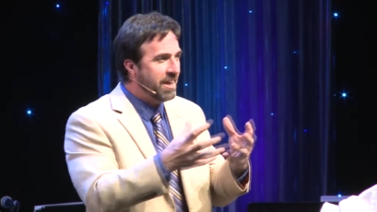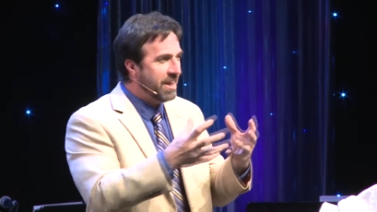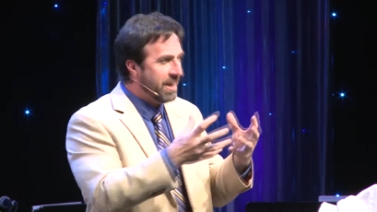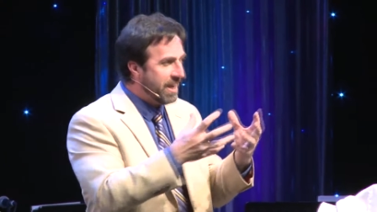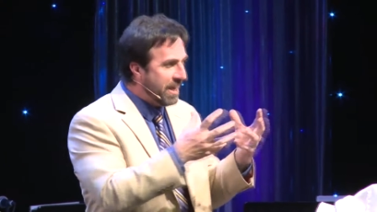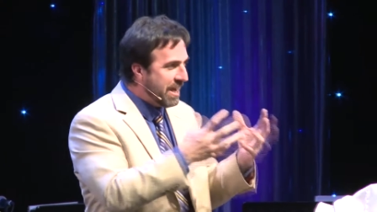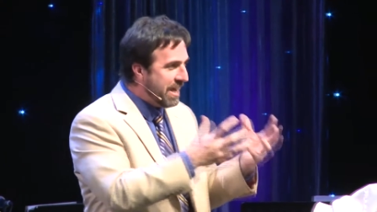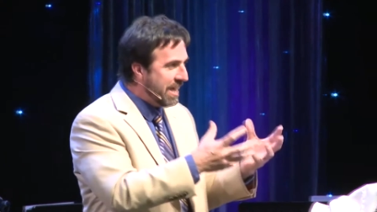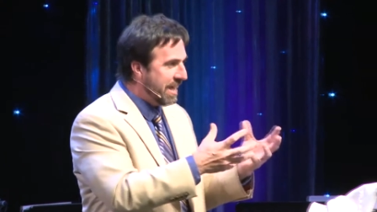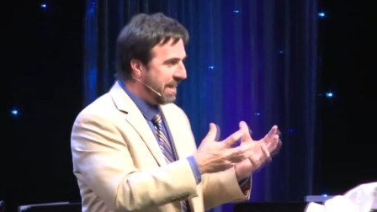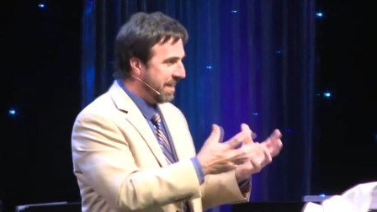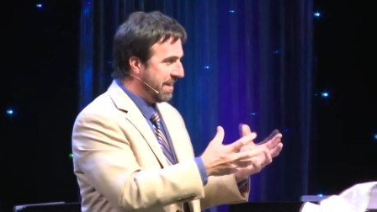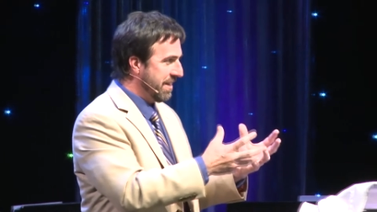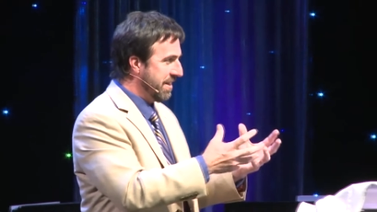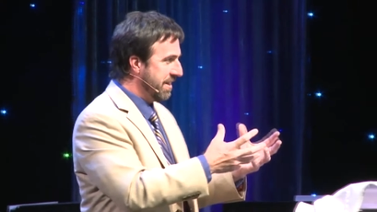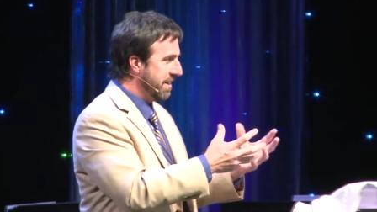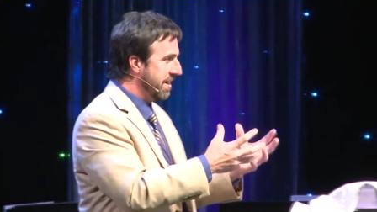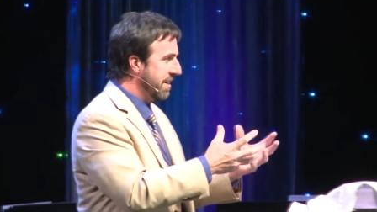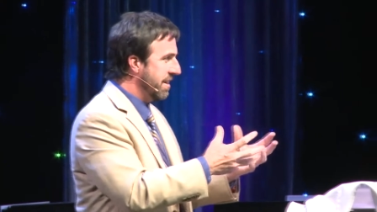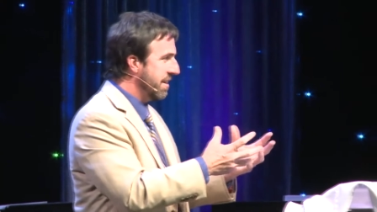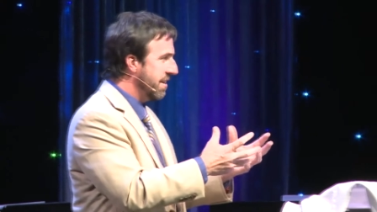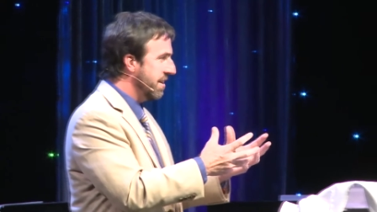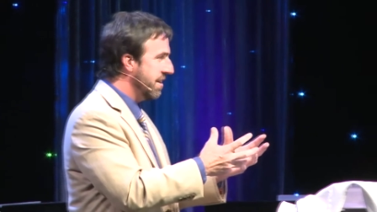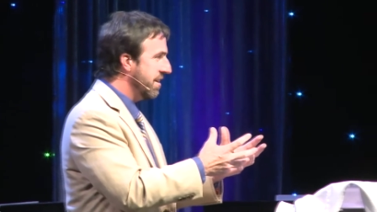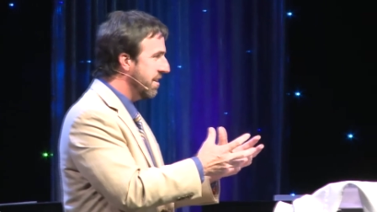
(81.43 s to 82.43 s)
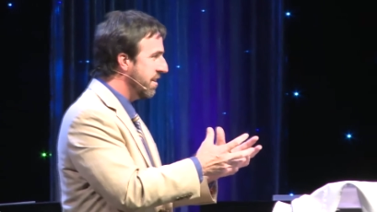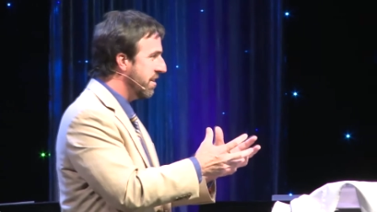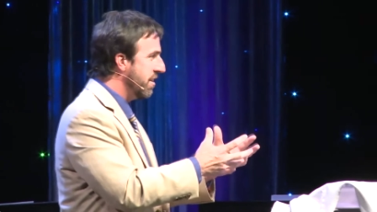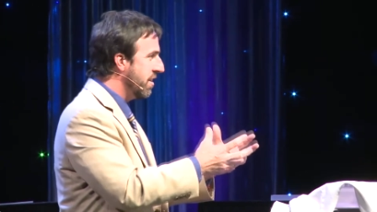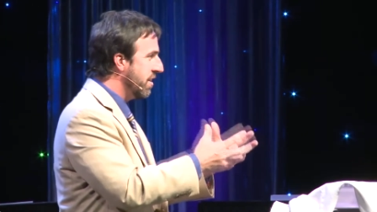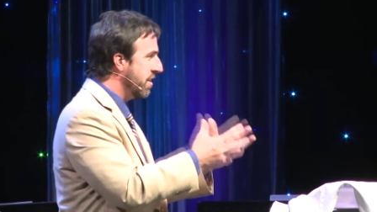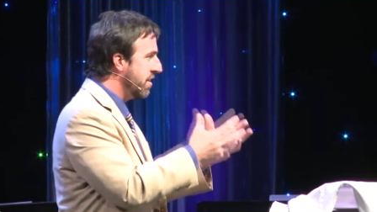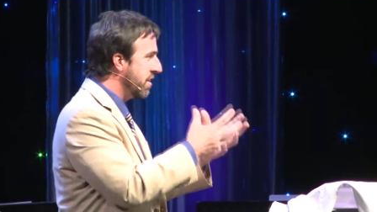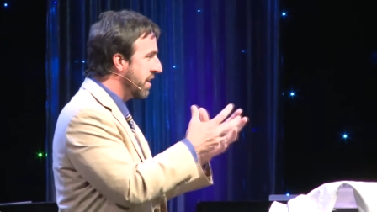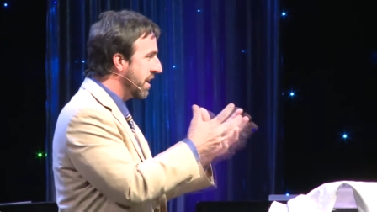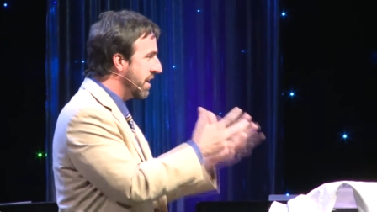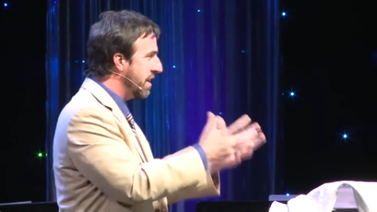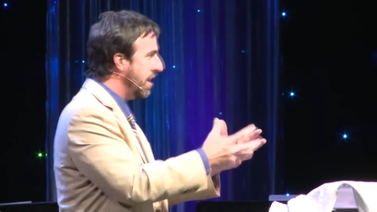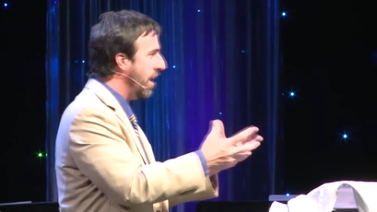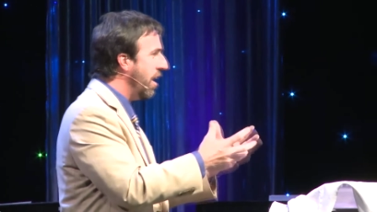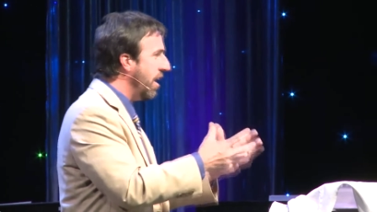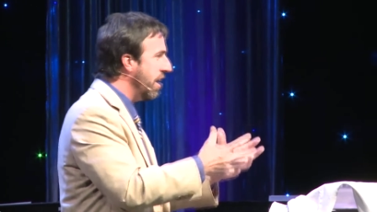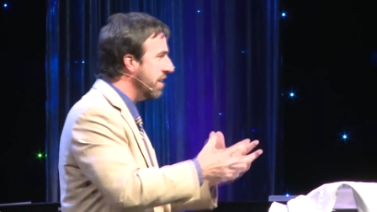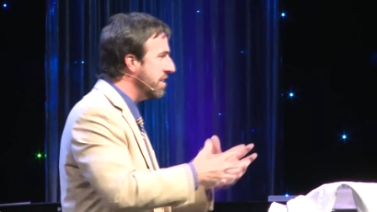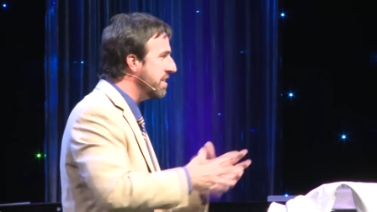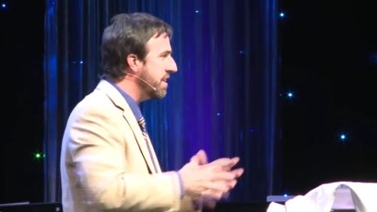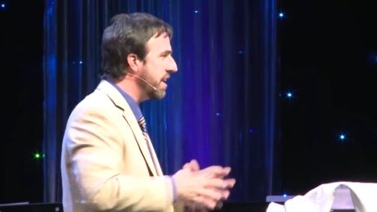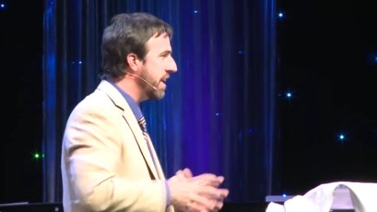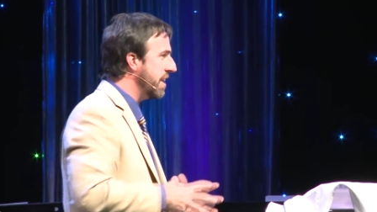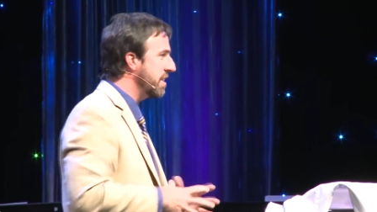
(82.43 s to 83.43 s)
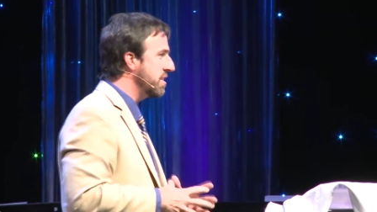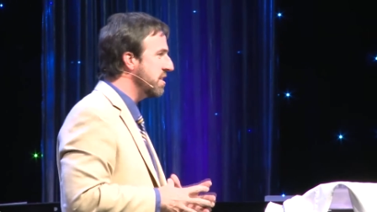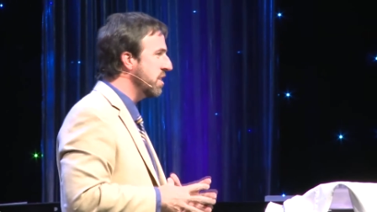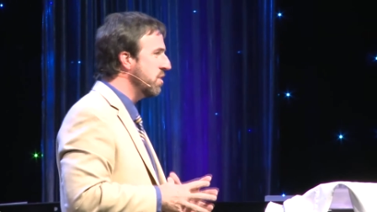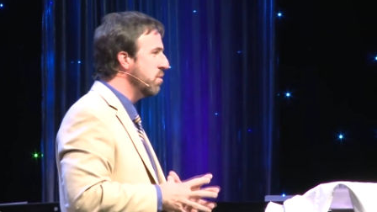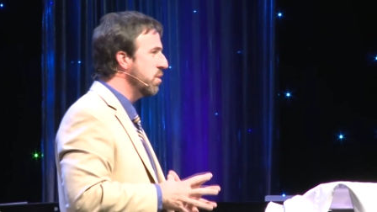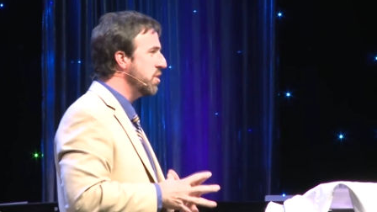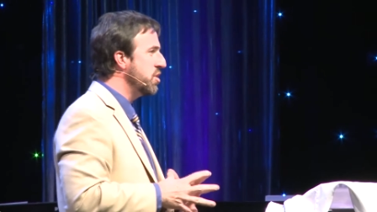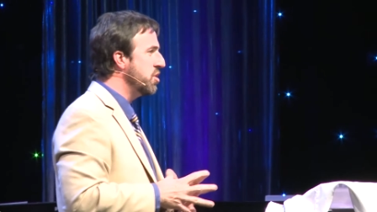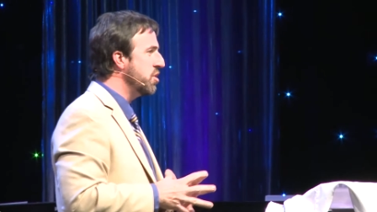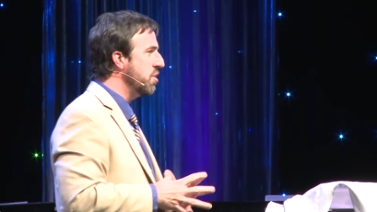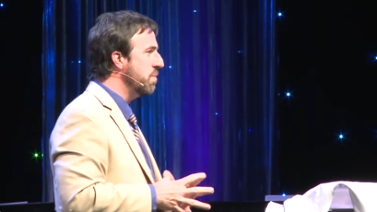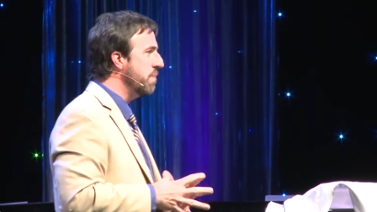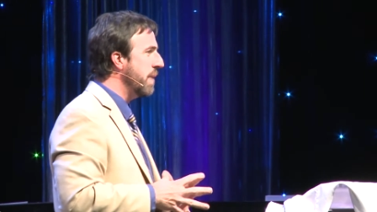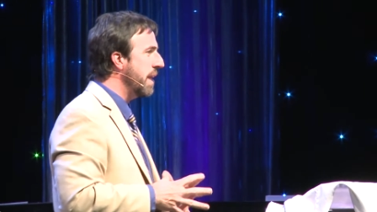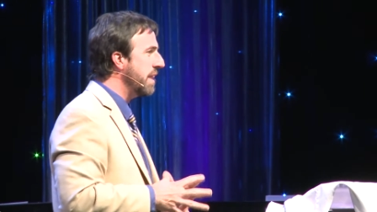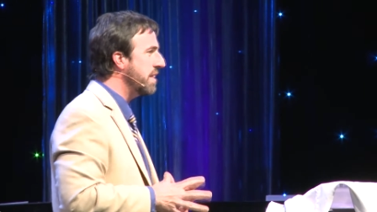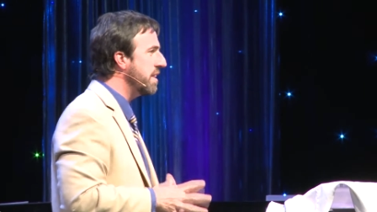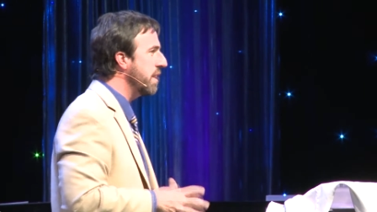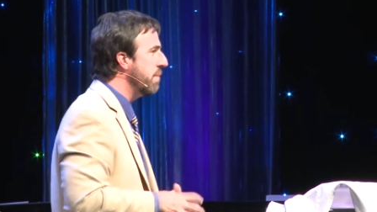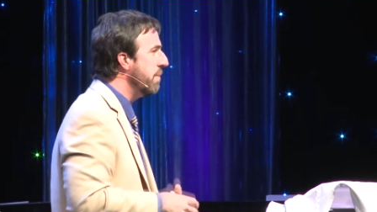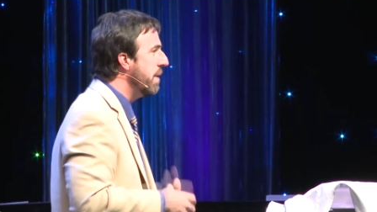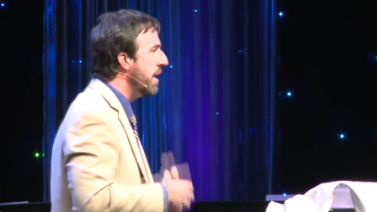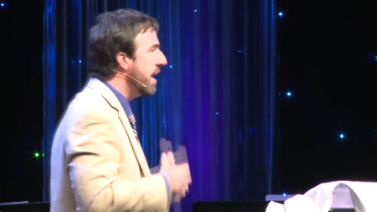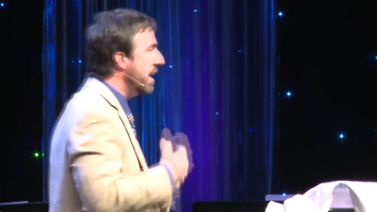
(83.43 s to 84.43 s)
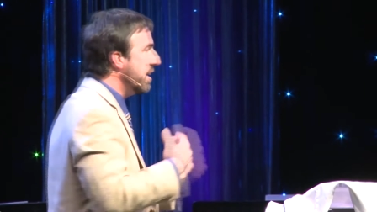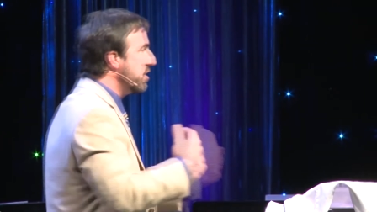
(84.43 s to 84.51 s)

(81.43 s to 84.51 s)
in the context in which you met them.